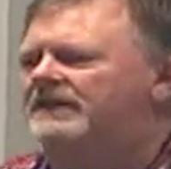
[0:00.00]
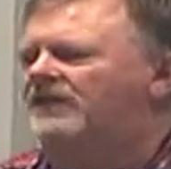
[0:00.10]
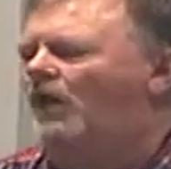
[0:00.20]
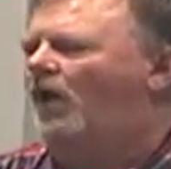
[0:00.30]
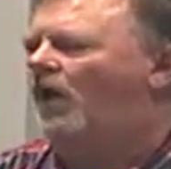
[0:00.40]

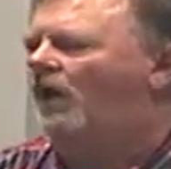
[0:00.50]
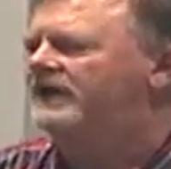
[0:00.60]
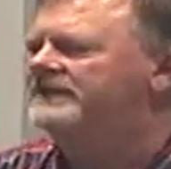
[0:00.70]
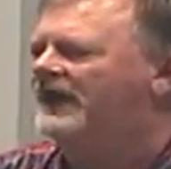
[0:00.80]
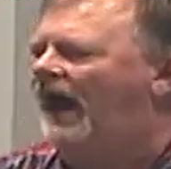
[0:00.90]

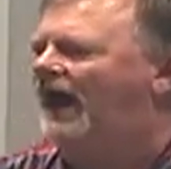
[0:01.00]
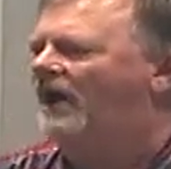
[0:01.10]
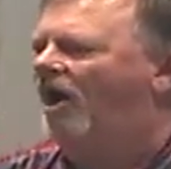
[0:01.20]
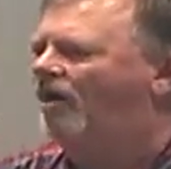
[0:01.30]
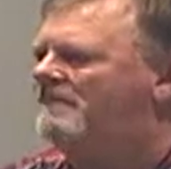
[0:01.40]
Lord God
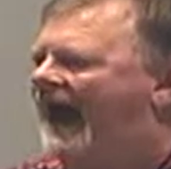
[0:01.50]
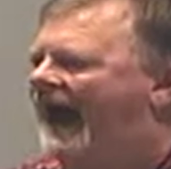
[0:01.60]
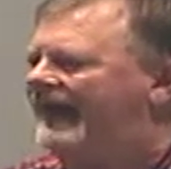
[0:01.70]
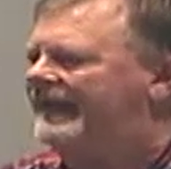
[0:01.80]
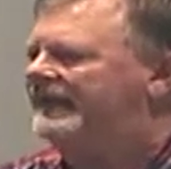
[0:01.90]

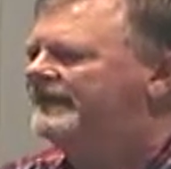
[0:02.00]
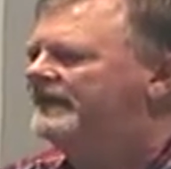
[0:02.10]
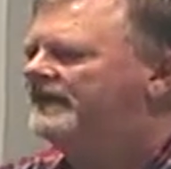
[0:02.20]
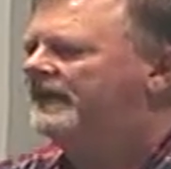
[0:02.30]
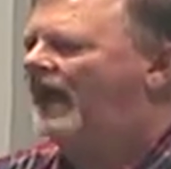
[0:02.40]
Almighty,
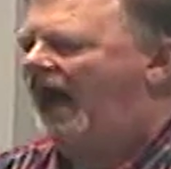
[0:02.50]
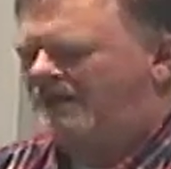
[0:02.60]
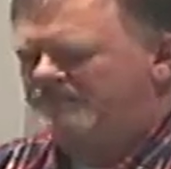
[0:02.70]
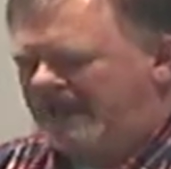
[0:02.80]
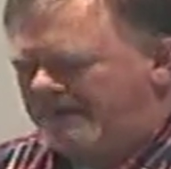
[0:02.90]

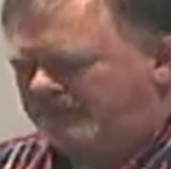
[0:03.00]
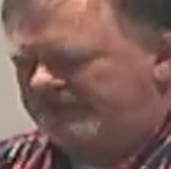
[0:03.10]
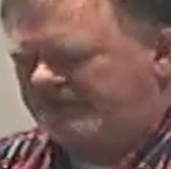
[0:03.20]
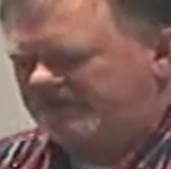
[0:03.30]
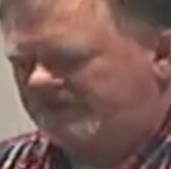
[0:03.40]

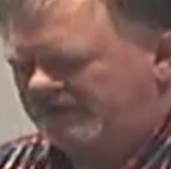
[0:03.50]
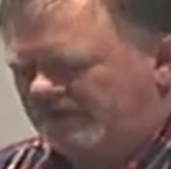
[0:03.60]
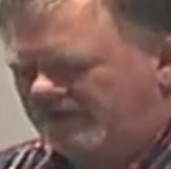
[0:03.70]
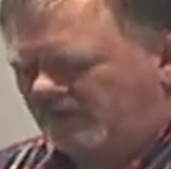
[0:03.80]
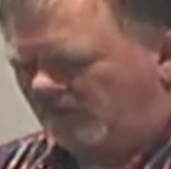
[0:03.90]
omnipotent,
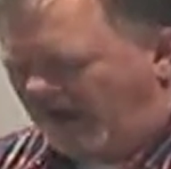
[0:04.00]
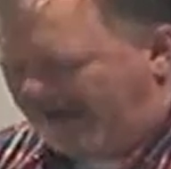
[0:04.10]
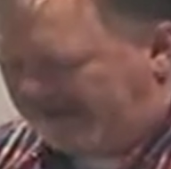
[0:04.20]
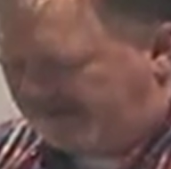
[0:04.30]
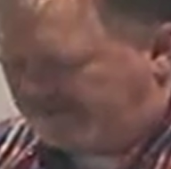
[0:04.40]

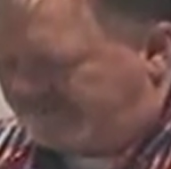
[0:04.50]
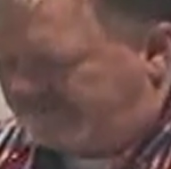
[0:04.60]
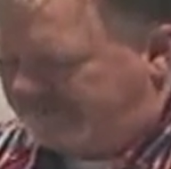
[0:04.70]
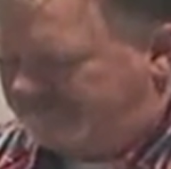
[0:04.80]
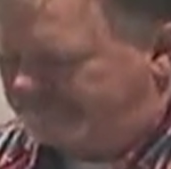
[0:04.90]
reigneth.